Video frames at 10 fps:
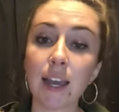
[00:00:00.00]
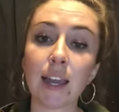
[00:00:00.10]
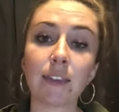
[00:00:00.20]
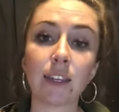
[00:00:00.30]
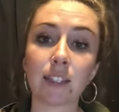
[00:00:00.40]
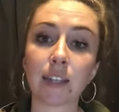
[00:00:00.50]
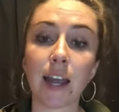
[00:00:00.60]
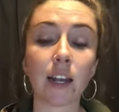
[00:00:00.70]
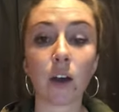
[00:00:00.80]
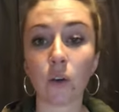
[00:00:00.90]
In this
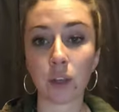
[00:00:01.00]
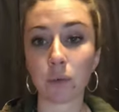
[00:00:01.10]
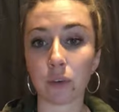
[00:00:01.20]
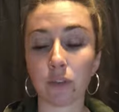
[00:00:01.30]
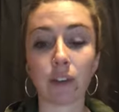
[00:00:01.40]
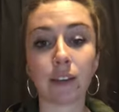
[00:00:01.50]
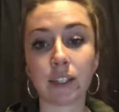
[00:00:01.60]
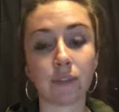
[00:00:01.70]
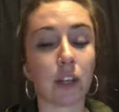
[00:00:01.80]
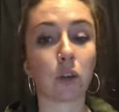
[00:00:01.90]
site, not only will you find this
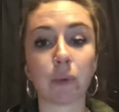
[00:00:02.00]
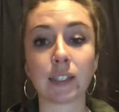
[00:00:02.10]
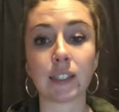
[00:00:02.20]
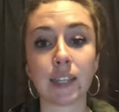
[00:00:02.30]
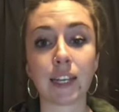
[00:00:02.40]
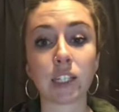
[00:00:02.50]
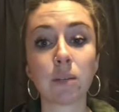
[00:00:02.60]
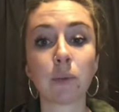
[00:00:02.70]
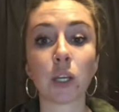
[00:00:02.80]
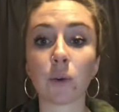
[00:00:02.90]
video presentation,
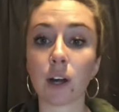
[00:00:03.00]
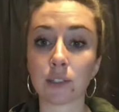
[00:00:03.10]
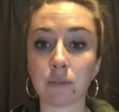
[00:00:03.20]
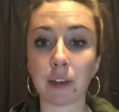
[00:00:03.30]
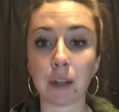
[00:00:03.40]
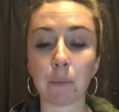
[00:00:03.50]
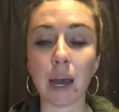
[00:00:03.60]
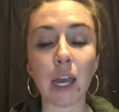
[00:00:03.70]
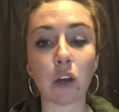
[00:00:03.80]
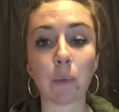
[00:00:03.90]
but you also find a
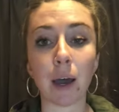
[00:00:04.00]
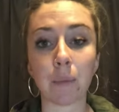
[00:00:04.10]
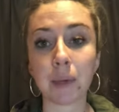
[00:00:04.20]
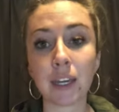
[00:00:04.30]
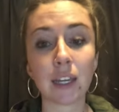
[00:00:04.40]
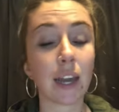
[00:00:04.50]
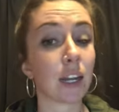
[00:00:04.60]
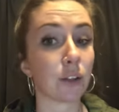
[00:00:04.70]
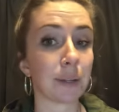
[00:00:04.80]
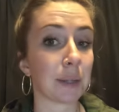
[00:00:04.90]
bio about me and kind of
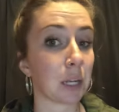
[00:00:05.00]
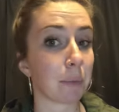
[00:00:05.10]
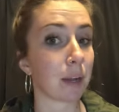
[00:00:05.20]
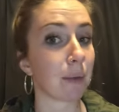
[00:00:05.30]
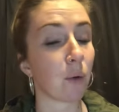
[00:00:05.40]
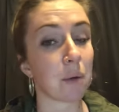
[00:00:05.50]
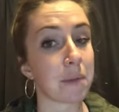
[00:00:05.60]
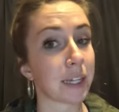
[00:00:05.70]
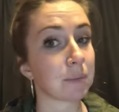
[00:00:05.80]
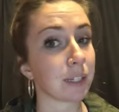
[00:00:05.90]
learn a little bit about what
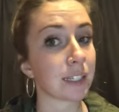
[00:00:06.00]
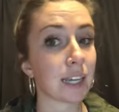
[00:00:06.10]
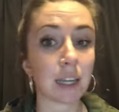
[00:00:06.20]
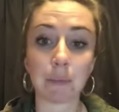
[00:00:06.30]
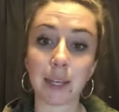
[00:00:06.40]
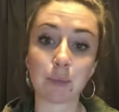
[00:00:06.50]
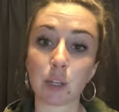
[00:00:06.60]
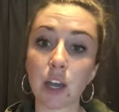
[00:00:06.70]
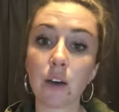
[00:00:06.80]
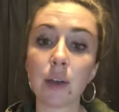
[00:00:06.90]
makes me tick and makes me
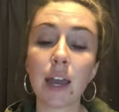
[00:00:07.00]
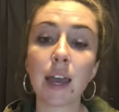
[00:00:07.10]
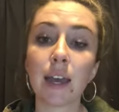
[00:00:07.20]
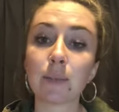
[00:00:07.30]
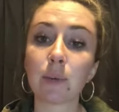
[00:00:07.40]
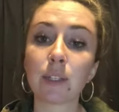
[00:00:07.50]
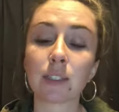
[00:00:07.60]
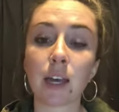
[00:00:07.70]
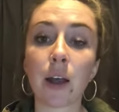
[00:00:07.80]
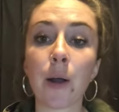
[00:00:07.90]
go, as well as
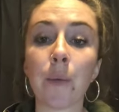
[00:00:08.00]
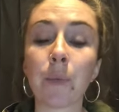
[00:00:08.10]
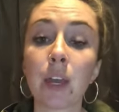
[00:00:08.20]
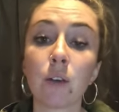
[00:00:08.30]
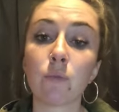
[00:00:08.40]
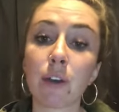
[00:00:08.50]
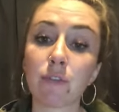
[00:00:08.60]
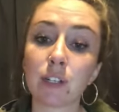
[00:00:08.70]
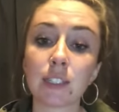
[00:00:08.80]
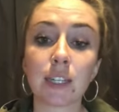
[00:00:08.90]
some
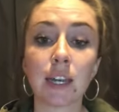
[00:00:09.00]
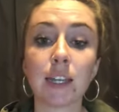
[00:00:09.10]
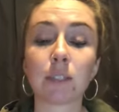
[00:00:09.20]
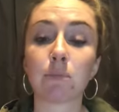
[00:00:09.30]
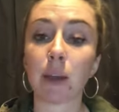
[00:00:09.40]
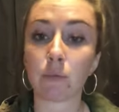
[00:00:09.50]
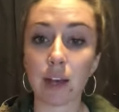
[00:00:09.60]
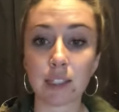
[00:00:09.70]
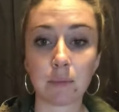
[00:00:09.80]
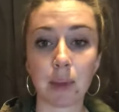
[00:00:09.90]
references, my
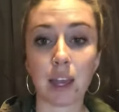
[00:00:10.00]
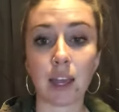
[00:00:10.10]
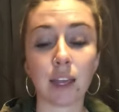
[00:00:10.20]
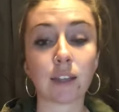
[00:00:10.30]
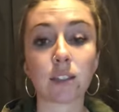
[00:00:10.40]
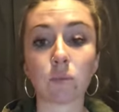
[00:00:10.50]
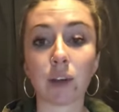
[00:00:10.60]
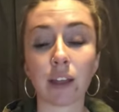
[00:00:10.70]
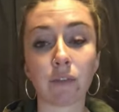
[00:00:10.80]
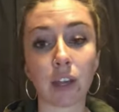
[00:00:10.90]
resume, some
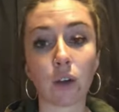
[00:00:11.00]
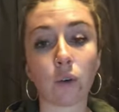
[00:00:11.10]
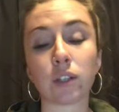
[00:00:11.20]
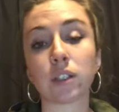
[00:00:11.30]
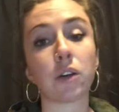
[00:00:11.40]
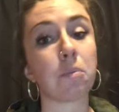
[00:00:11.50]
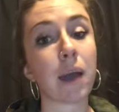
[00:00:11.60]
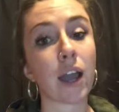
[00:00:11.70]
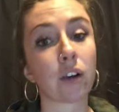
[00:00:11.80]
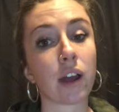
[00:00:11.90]
relevant course load
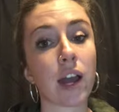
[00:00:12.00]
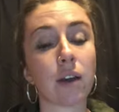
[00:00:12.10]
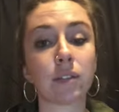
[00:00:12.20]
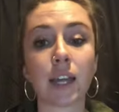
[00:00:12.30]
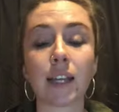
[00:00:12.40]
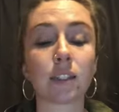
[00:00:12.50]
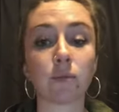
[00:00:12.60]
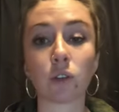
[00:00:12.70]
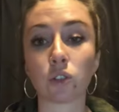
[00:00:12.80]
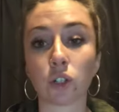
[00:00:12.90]
background, and some
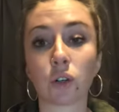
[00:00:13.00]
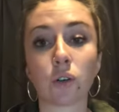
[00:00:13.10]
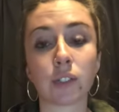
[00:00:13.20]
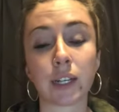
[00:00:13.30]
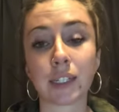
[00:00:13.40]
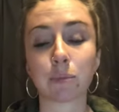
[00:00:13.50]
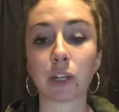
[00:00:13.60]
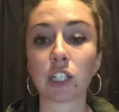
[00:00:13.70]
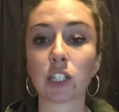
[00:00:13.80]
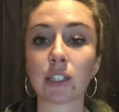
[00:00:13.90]
future goals and
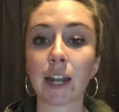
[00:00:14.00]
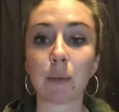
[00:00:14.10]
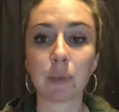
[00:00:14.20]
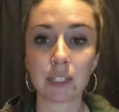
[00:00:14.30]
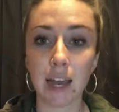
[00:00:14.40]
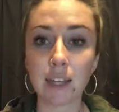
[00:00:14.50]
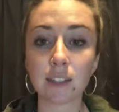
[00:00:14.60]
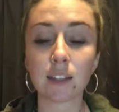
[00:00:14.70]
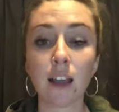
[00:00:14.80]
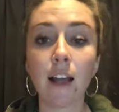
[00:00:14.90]
aspirations that I
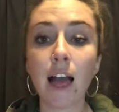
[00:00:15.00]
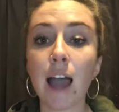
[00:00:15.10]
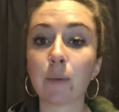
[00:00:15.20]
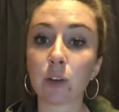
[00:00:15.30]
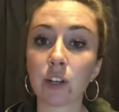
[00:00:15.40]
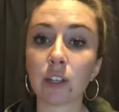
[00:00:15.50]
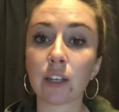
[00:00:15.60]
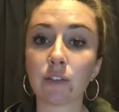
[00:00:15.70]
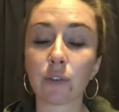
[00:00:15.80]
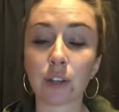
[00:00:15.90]
possess. I'm currently
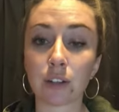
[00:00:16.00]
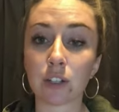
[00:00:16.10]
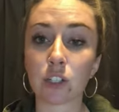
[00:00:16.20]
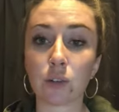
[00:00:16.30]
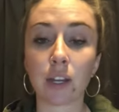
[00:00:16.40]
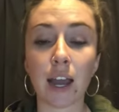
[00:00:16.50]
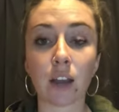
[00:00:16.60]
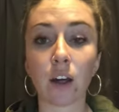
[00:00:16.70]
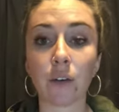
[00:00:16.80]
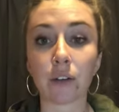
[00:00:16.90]
a fourth year student at
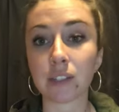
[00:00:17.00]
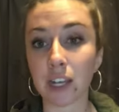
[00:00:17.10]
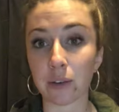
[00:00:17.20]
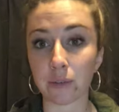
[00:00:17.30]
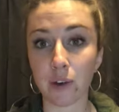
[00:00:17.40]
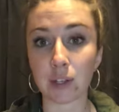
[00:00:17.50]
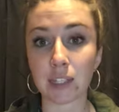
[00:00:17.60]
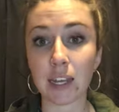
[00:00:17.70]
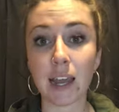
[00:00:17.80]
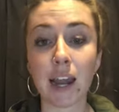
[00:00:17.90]
Colorado State
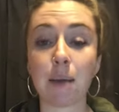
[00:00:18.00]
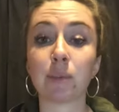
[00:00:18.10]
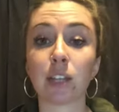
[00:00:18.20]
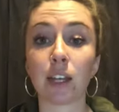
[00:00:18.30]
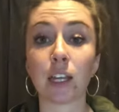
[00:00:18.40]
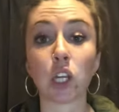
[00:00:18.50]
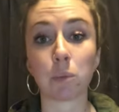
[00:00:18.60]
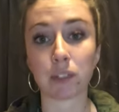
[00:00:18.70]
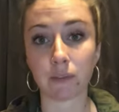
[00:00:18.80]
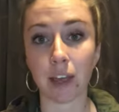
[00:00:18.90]
University and I'm studying
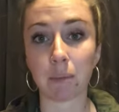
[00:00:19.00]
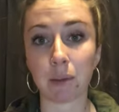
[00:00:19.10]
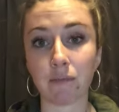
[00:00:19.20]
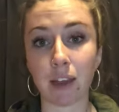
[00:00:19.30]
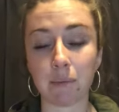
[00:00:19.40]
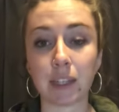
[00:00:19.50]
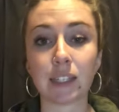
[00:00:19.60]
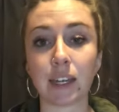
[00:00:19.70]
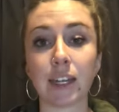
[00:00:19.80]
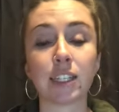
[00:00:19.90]
human development and family
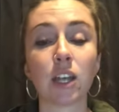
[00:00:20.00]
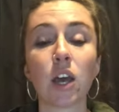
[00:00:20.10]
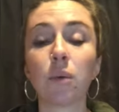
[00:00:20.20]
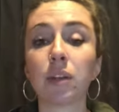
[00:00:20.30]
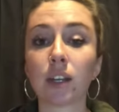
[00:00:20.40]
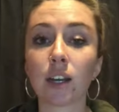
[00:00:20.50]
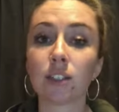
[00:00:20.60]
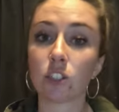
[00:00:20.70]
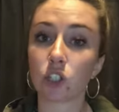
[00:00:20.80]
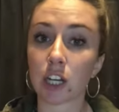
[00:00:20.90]
studies with a
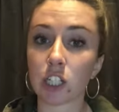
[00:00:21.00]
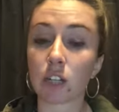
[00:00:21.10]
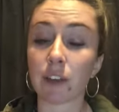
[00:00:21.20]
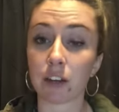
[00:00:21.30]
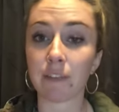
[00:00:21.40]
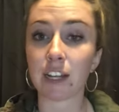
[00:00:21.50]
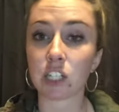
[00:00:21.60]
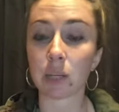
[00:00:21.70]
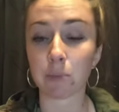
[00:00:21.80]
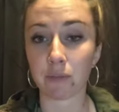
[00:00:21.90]
concentration of
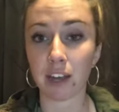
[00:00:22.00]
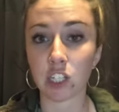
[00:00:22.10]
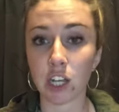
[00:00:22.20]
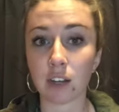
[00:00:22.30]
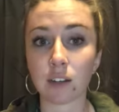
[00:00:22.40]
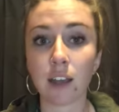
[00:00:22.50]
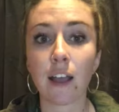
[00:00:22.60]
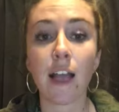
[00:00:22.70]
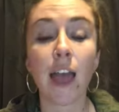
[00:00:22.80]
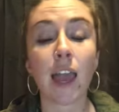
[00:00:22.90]
intervention and prevention.
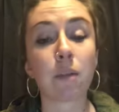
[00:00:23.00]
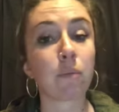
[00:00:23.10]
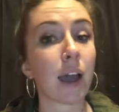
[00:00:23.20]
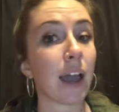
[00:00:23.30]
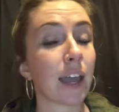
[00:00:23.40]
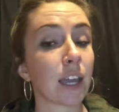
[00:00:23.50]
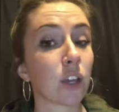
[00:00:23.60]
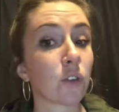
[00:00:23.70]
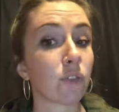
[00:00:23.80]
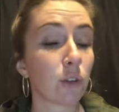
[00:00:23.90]
In my
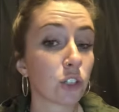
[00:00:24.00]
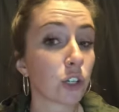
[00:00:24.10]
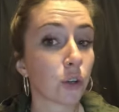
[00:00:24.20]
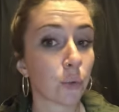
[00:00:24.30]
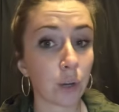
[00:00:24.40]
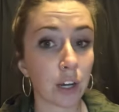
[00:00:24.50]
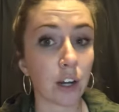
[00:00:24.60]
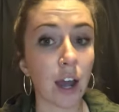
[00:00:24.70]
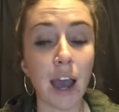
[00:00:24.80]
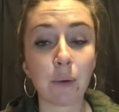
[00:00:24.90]
future
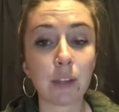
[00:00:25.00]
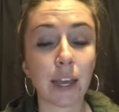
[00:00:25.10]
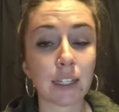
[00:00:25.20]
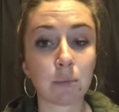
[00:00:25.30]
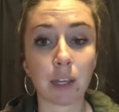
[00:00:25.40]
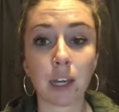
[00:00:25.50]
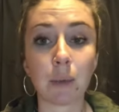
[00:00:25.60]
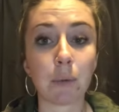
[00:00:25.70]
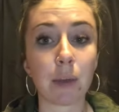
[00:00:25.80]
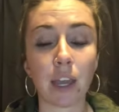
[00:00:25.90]
career, I would like to
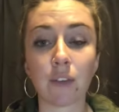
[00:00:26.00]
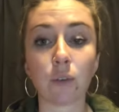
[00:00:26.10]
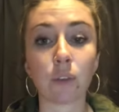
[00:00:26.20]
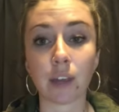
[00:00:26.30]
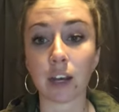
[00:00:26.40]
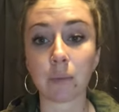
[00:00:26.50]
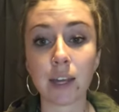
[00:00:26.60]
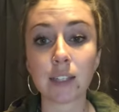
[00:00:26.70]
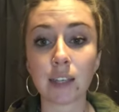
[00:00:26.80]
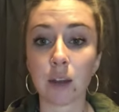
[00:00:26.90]
become a behavioral
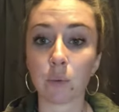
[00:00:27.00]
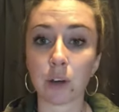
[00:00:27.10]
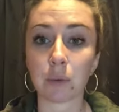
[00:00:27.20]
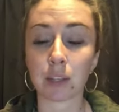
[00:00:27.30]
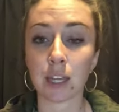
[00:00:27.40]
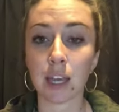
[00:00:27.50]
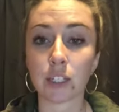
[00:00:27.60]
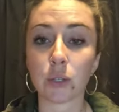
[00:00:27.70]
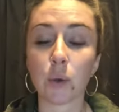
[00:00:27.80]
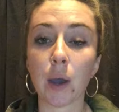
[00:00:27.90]
therapist and work with
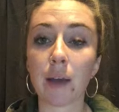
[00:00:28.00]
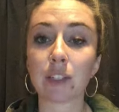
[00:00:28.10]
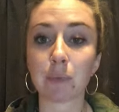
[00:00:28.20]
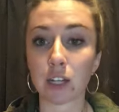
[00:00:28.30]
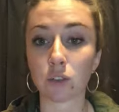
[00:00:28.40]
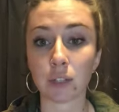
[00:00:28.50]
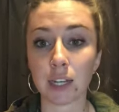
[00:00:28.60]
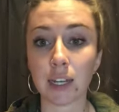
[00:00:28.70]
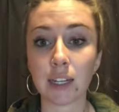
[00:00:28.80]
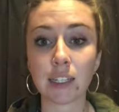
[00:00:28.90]
kids who have special
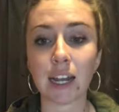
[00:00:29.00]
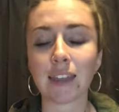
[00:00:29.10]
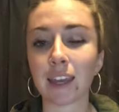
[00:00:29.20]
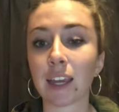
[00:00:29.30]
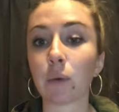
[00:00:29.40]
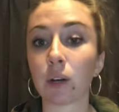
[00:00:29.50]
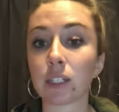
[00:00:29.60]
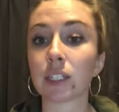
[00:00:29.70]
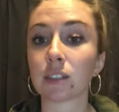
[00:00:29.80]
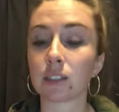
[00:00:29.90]
needs, and I think I want
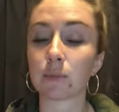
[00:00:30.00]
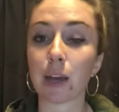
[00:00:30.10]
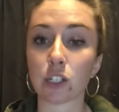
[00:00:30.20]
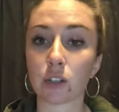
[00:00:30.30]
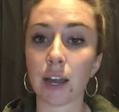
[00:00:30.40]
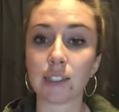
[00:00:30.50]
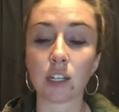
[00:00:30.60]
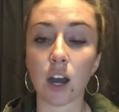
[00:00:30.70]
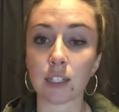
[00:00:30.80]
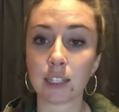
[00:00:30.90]
to specialize in
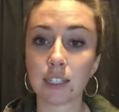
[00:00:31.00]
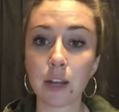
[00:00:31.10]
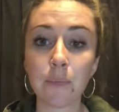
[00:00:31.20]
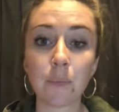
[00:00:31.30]
autism.